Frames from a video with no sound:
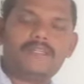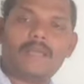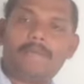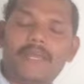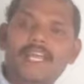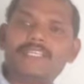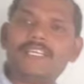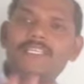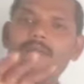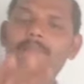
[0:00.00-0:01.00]
Temperature
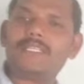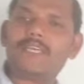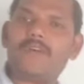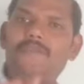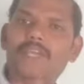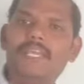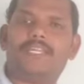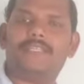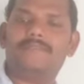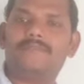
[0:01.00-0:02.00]
is the measure of heat.